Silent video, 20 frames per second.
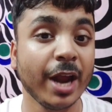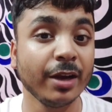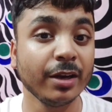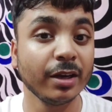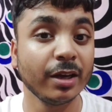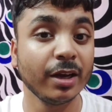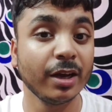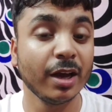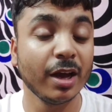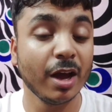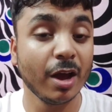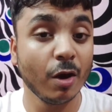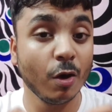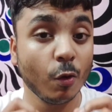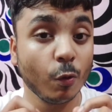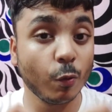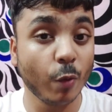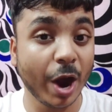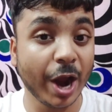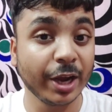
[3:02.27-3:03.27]
and
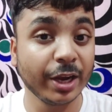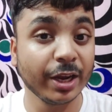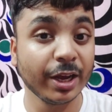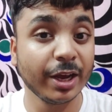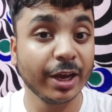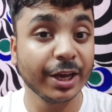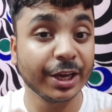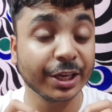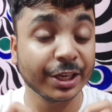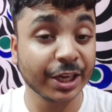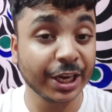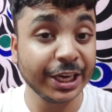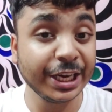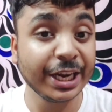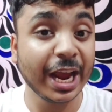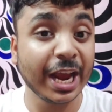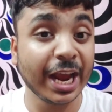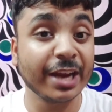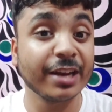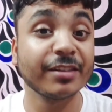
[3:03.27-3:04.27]
while
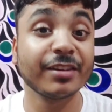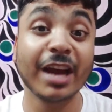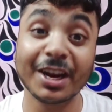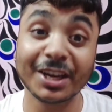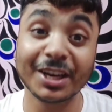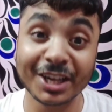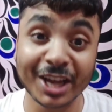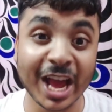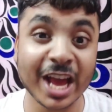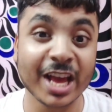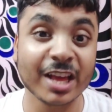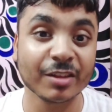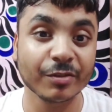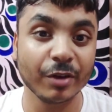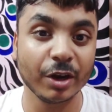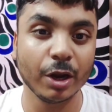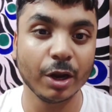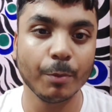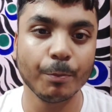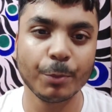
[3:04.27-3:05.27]
reading NCERT as
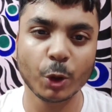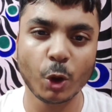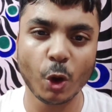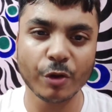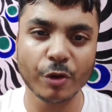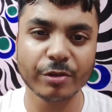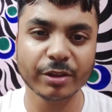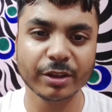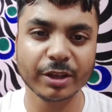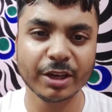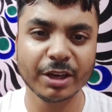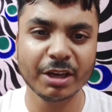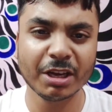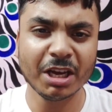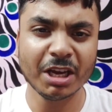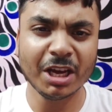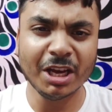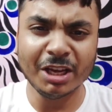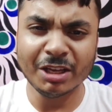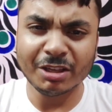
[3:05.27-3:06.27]
well, because
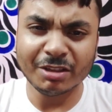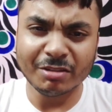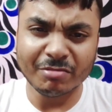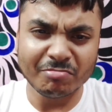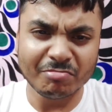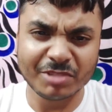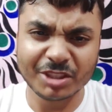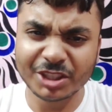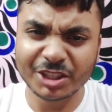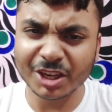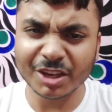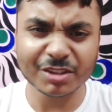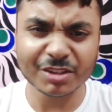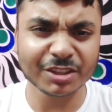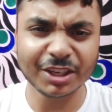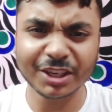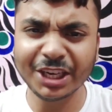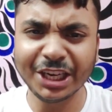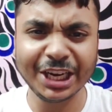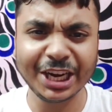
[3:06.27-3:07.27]

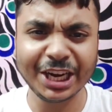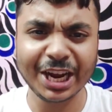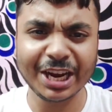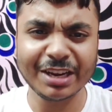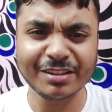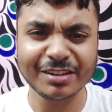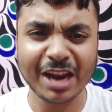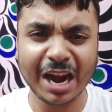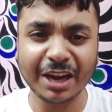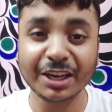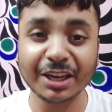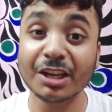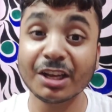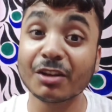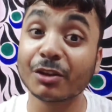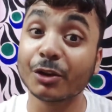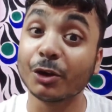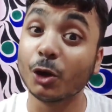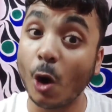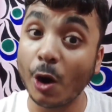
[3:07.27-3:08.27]
just reading NCERT
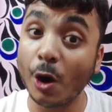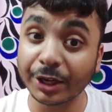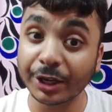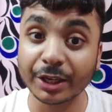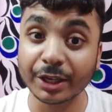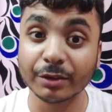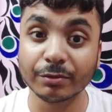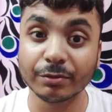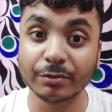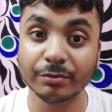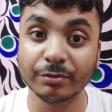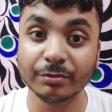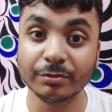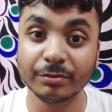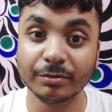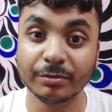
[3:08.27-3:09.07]
is not enough.